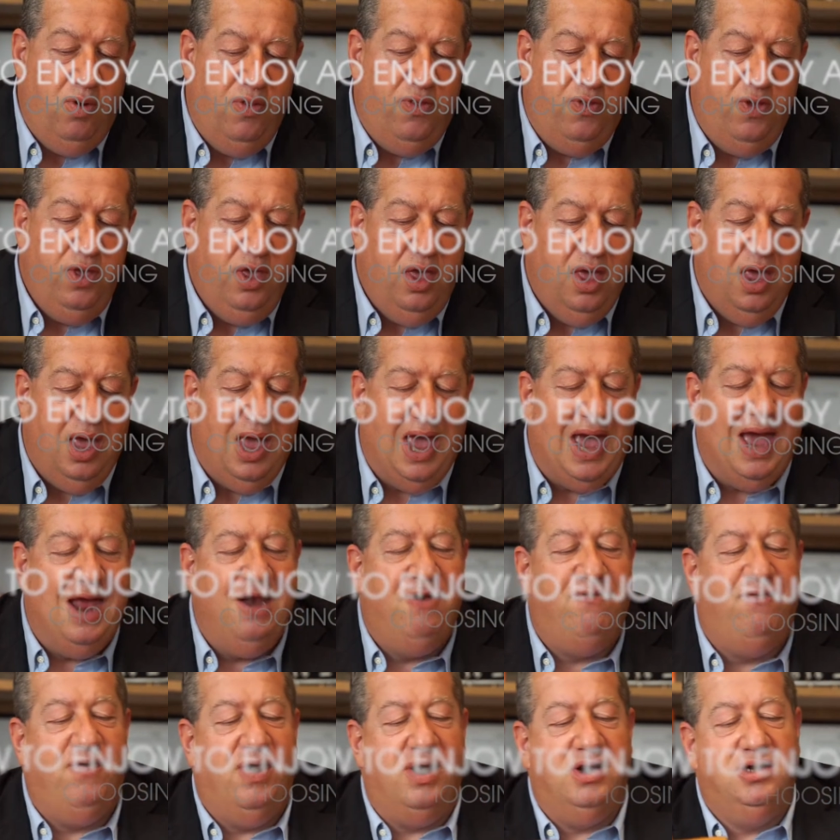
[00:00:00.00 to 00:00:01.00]
with the
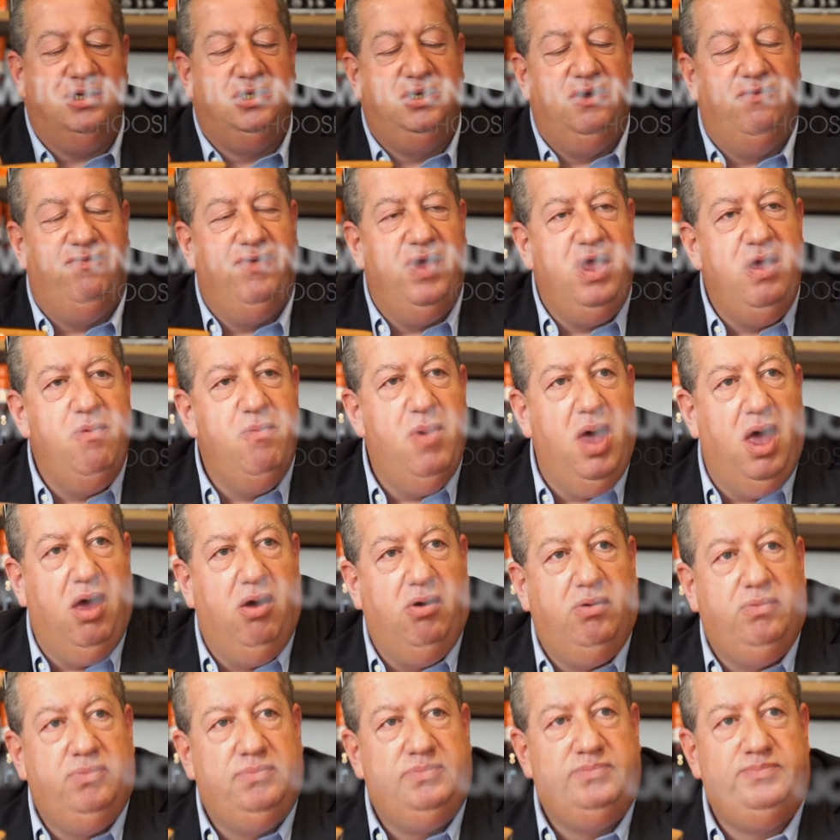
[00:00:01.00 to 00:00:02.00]
advent of email
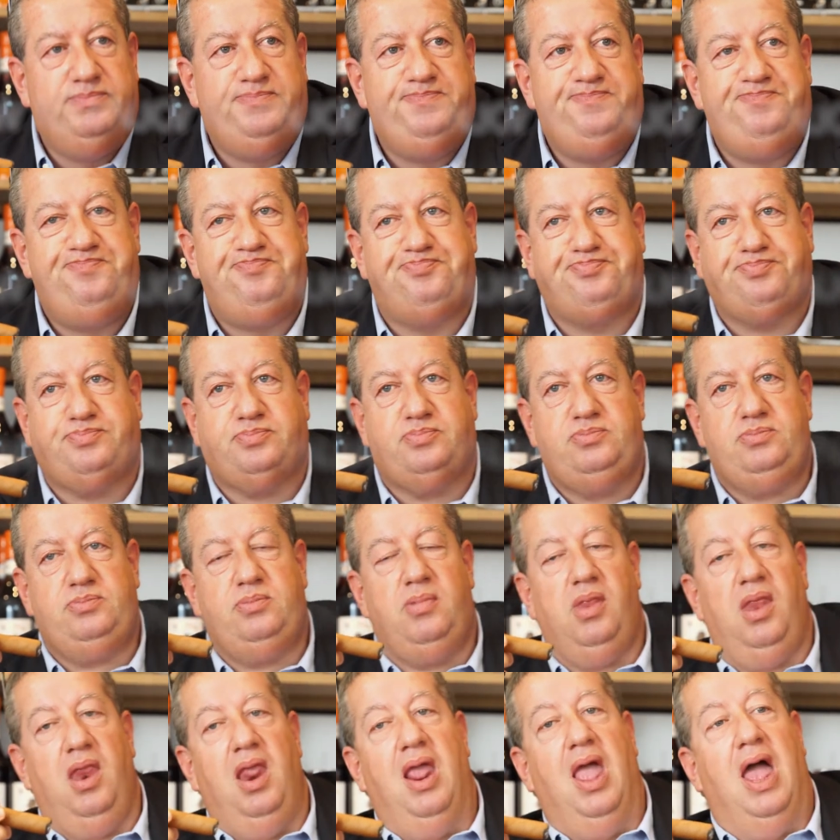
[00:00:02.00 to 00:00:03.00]

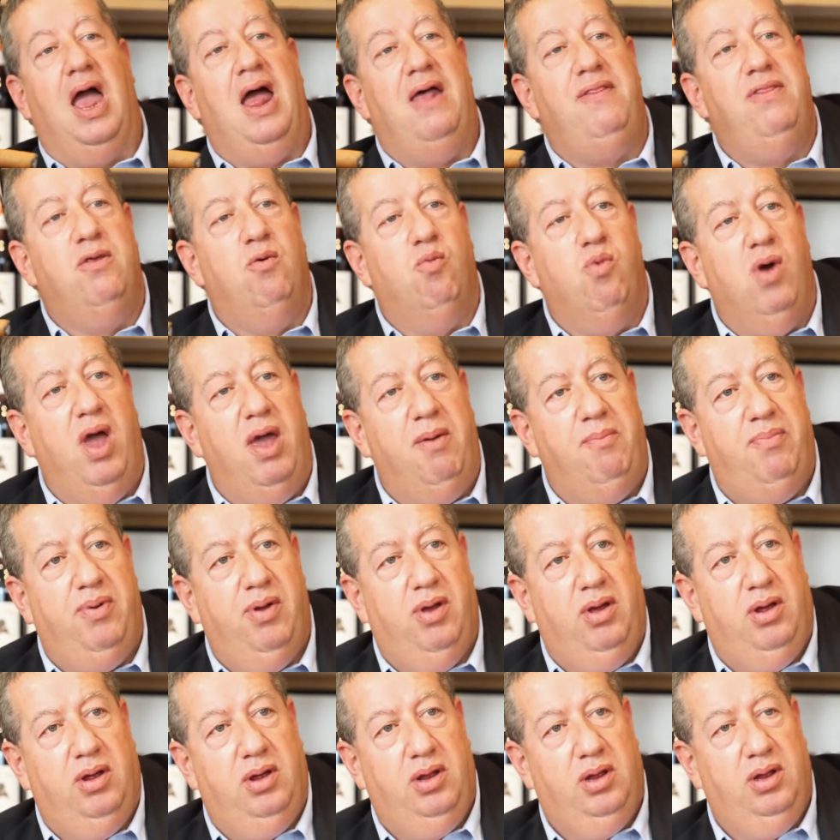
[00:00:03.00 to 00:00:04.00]
and the web,
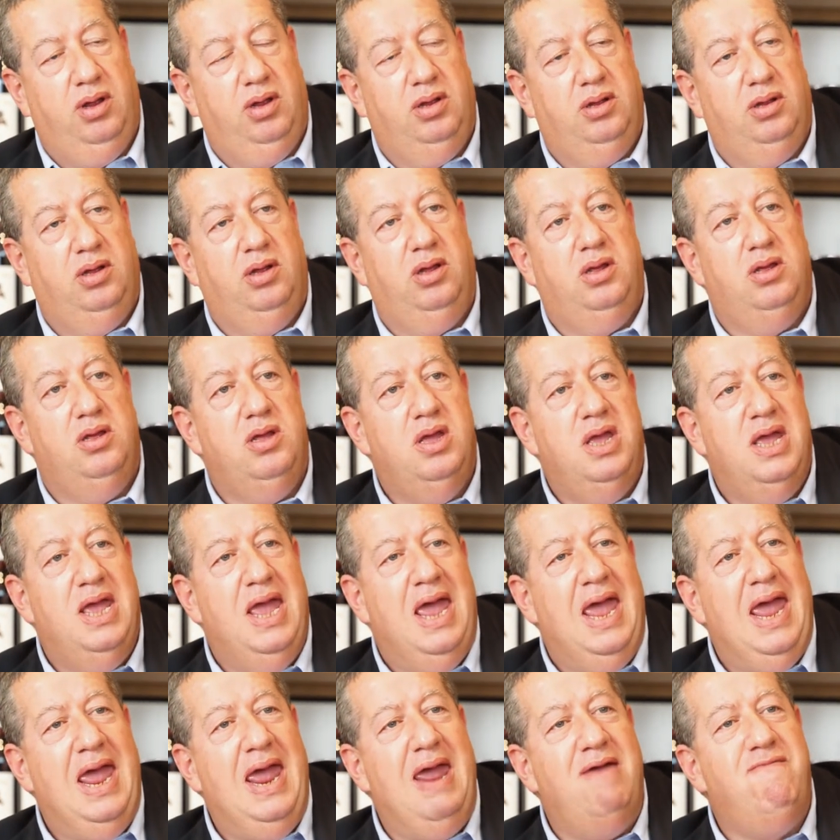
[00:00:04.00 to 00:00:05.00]

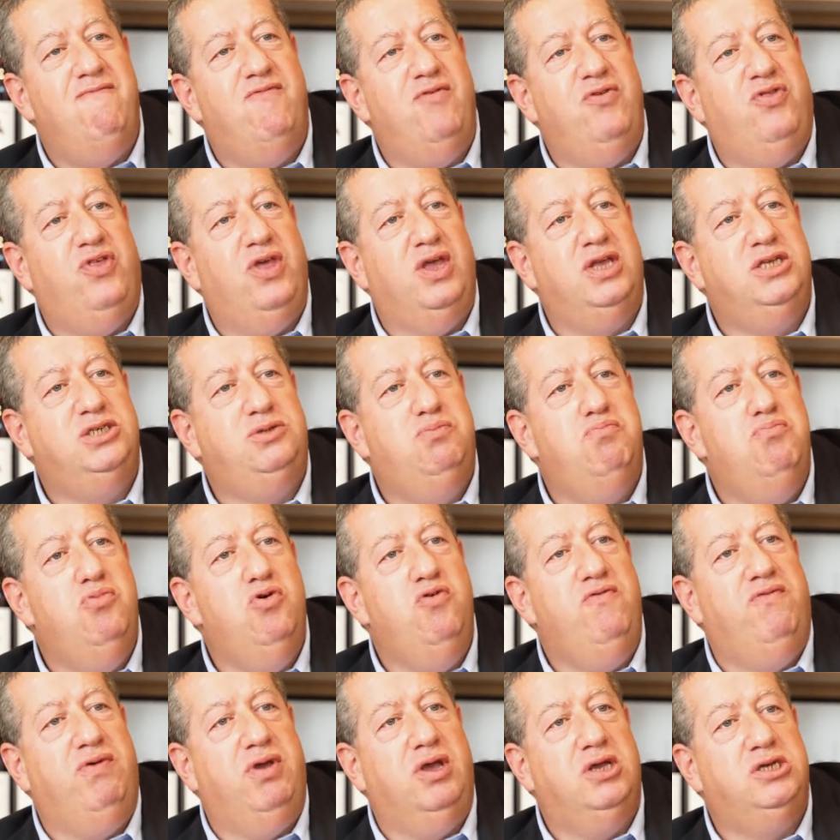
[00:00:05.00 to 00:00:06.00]
everything's
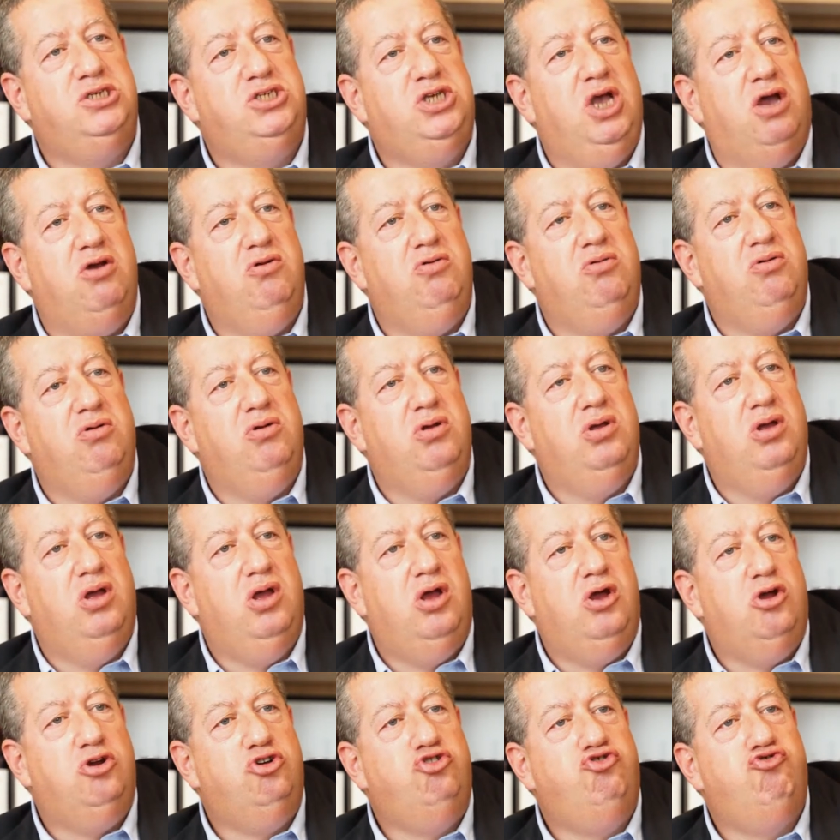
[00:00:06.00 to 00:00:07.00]
moving so
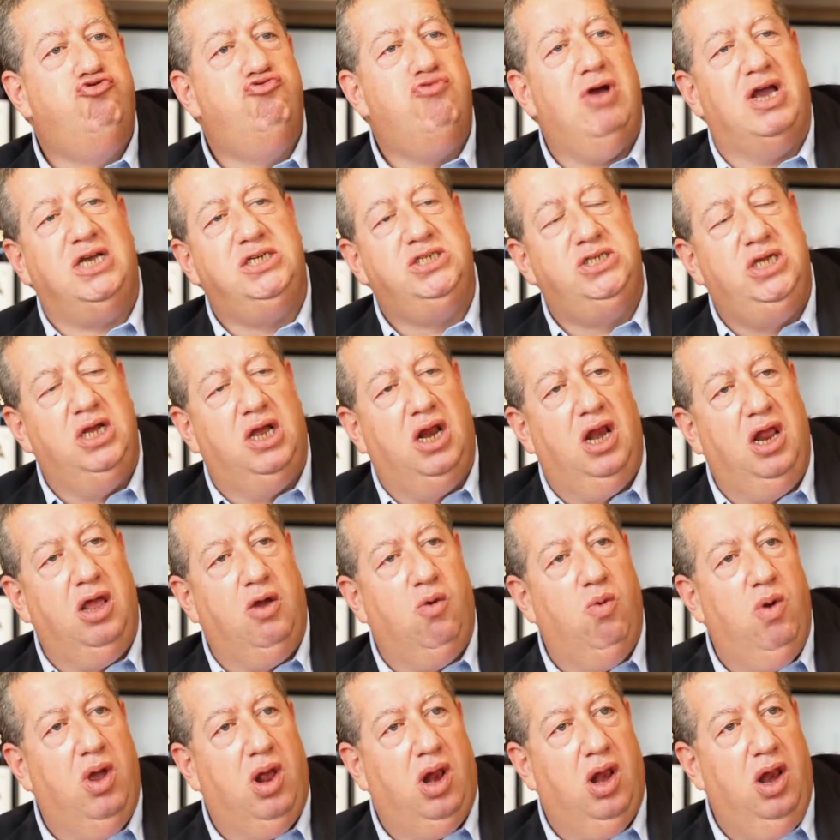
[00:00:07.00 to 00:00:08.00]
drastically
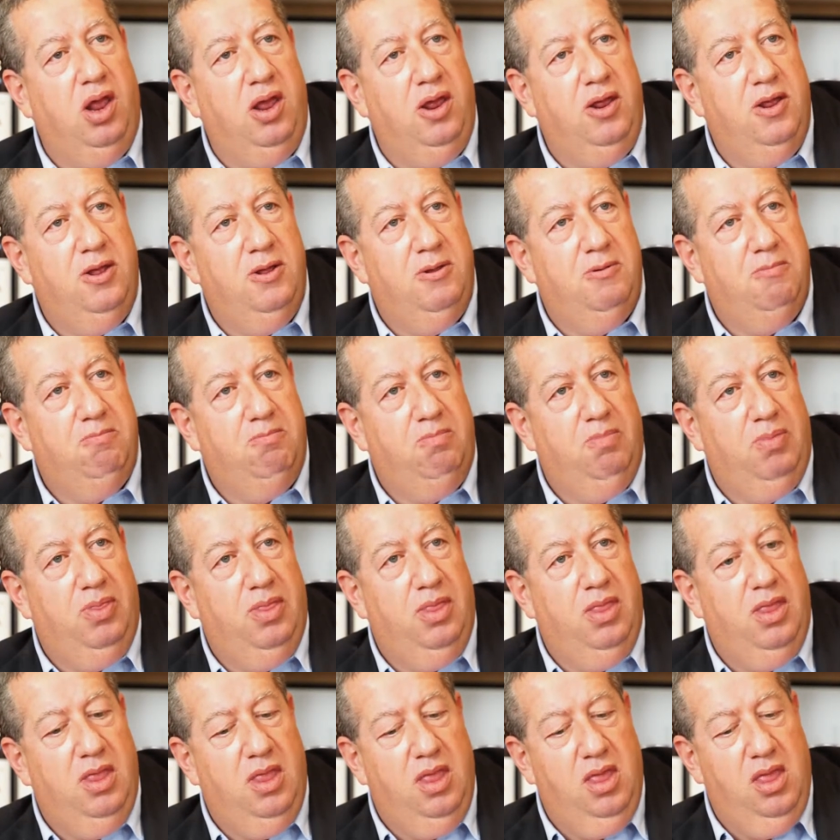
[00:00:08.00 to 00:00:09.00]
quickly.
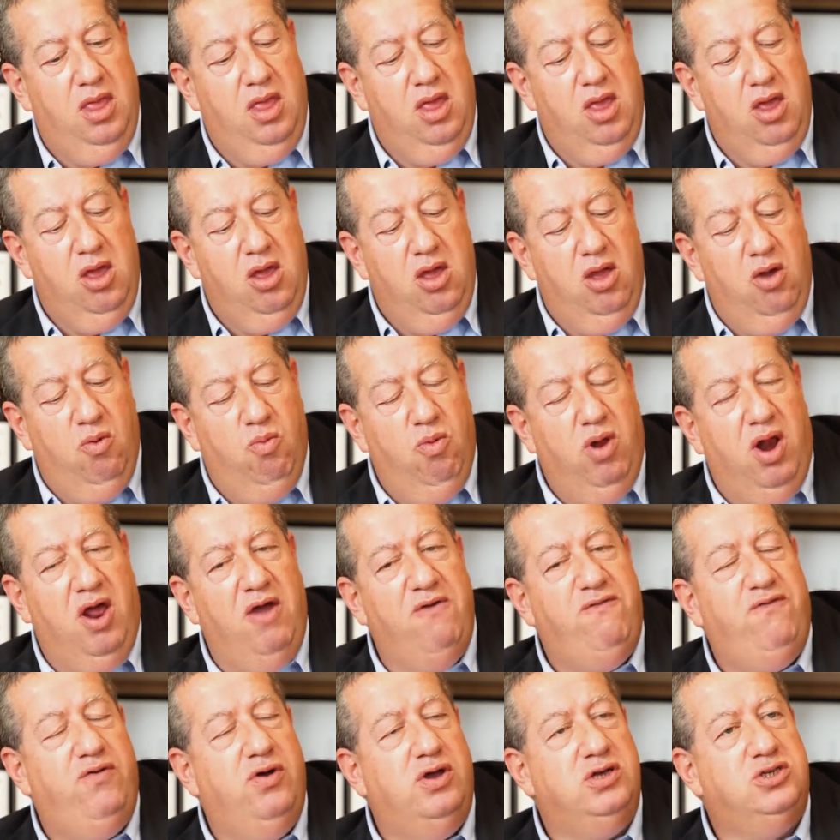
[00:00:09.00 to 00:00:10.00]
When
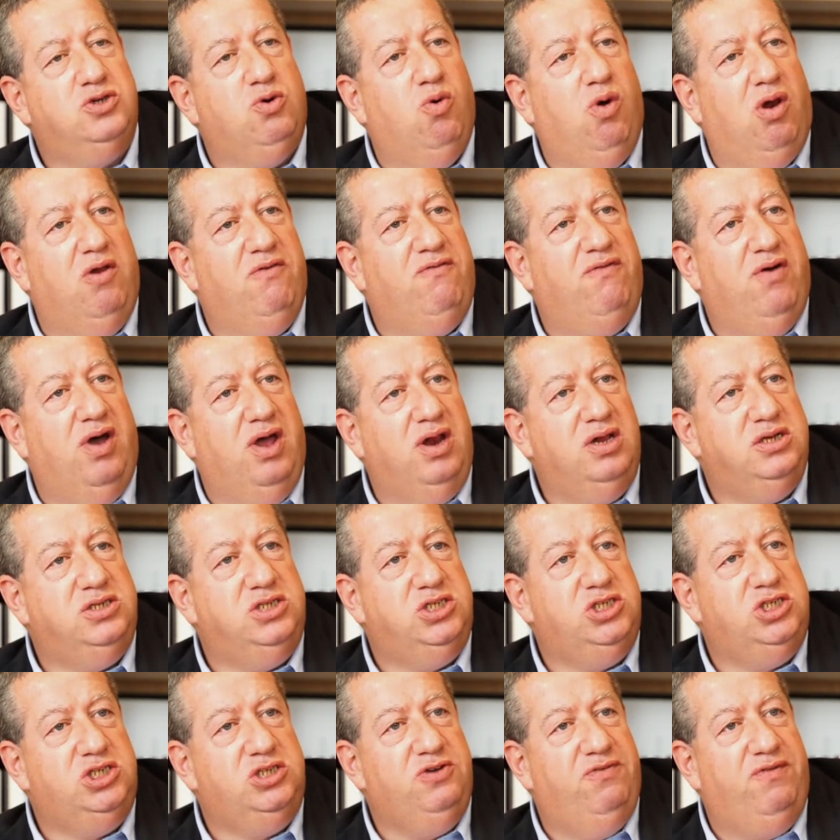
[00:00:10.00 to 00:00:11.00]
I first qualified as a
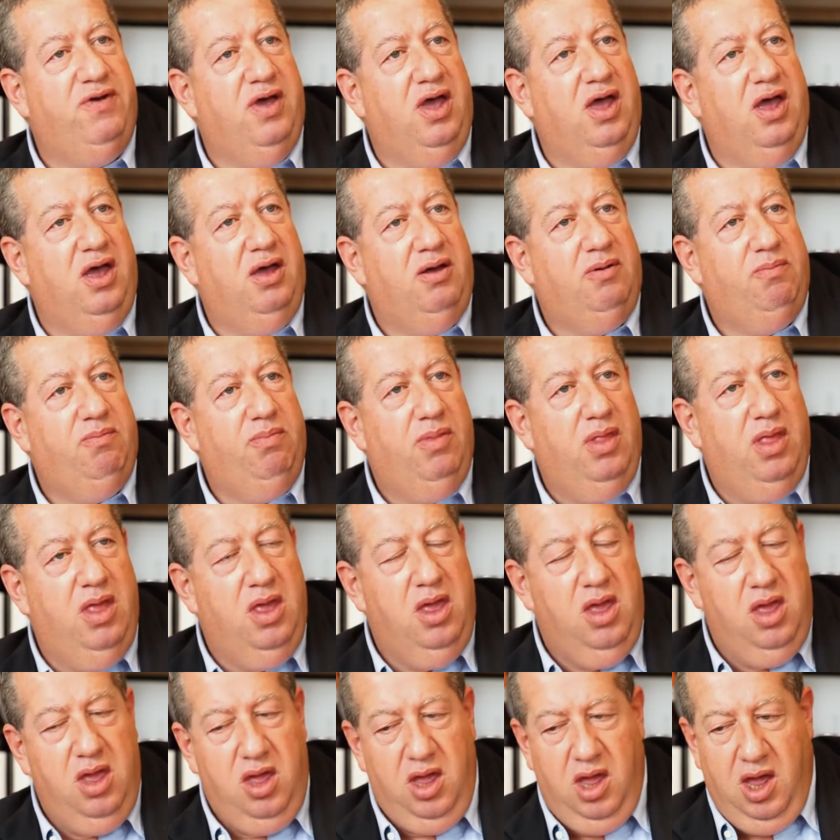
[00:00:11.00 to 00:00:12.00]
surveyor,
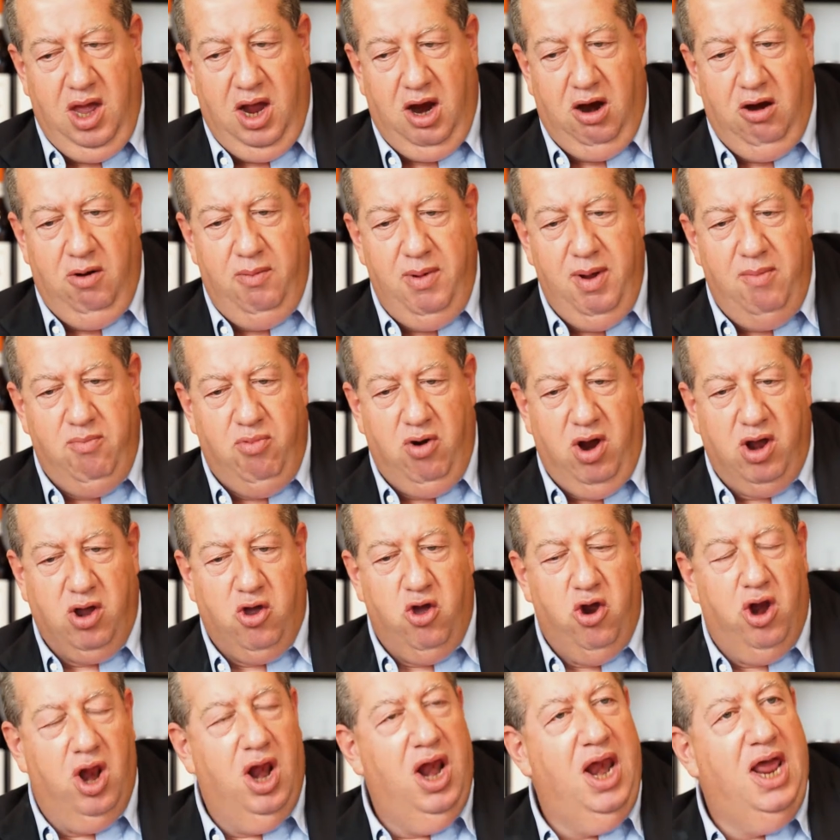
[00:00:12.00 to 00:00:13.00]
I remember I
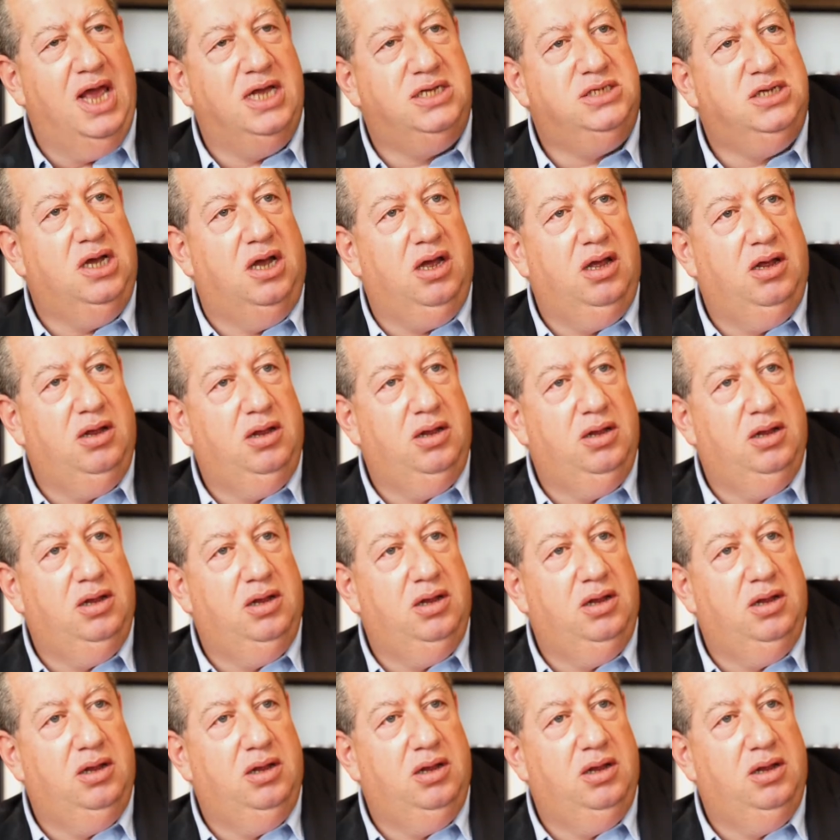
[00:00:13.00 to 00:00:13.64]
got a letter